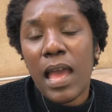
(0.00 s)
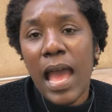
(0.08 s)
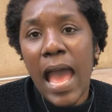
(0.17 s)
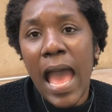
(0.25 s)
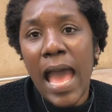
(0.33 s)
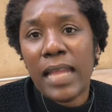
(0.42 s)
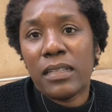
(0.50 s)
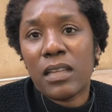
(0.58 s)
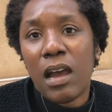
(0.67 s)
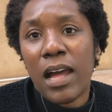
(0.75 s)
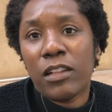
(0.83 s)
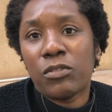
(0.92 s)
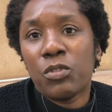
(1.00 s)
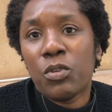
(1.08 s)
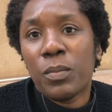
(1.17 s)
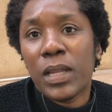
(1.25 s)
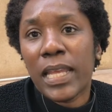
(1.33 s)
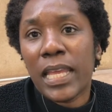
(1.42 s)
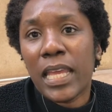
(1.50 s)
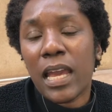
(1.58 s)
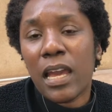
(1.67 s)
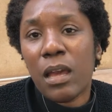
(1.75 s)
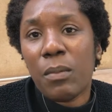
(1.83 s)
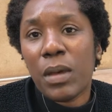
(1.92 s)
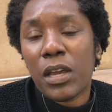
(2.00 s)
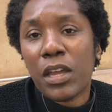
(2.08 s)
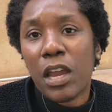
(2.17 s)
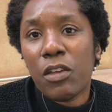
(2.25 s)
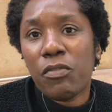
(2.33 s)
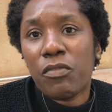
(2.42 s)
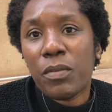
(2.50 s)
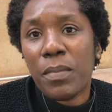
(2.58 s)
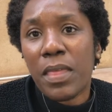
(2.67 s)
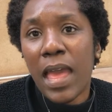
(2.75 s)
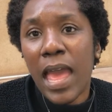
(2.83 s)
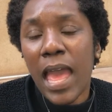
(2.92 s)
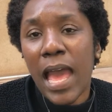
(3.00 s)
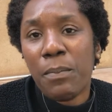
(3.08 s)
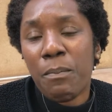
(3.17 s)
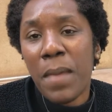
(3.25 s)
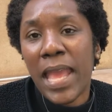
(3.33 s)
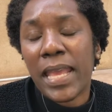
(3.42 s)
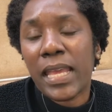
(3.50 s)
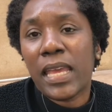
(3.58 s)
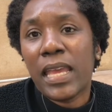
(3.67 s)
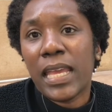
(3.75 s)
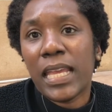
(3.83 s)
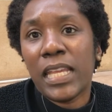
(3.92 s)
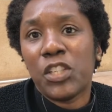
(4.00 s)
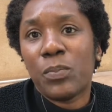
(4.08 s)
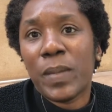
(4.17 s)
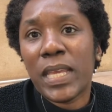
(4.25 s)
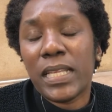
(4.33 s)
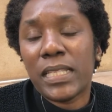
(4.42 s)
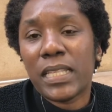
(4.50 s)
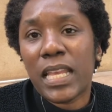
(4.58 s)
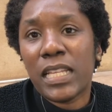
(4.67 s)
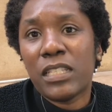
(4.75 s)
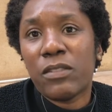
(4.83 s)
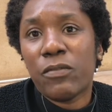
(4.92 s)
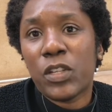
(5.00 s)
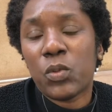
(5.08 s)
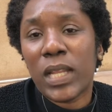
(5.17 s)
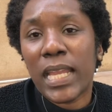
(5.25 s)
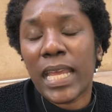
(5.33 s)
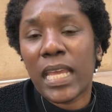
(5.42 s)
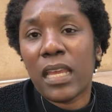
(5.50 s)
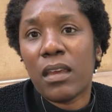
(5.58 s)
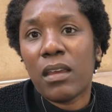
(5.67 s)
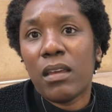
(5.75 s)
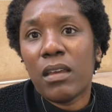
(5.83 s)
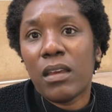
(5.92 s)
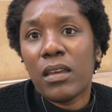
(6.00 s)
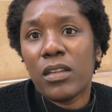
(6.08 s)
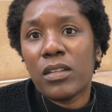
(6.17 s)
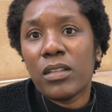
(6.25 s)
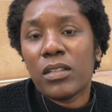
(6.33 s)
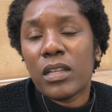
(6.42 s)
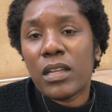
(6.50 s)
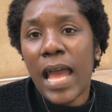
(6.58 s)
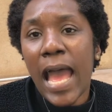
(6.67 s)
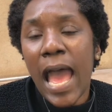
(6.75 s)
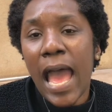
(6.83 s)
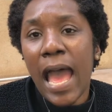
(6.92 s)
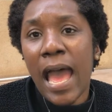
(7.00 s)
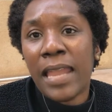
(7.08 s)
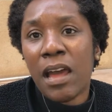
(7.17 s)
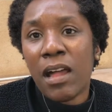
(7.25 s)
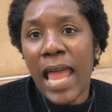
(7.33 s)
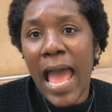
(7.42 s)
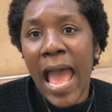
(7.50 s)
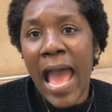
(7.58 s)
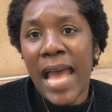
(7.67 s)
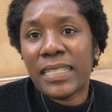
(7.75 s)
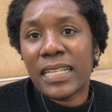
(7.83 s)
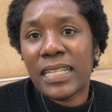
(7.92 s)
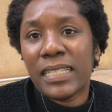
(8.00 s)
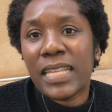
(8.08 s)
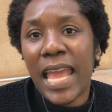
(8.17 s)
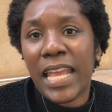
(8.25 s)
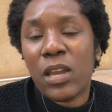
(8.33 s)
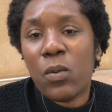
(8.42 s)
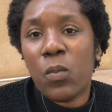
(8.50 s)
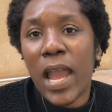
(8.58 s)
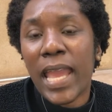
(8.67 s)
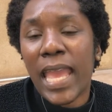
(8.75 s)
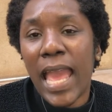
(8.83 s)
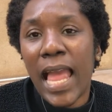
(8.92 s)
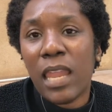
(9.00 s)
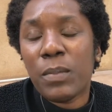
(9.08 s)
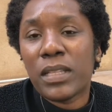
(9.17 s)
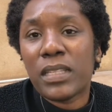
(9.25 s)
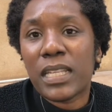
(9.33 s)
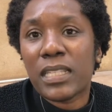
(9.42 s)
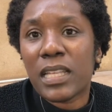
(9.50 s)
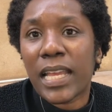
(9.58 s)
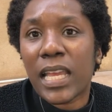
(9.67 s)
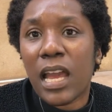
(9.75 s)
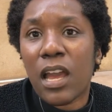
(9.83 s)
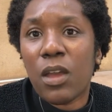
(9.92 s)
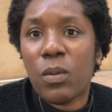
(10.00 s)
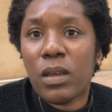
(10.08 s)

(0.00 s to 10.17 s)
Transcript: and I'll normally go from there and make each piece individually, and I'll add and take away elements as I go.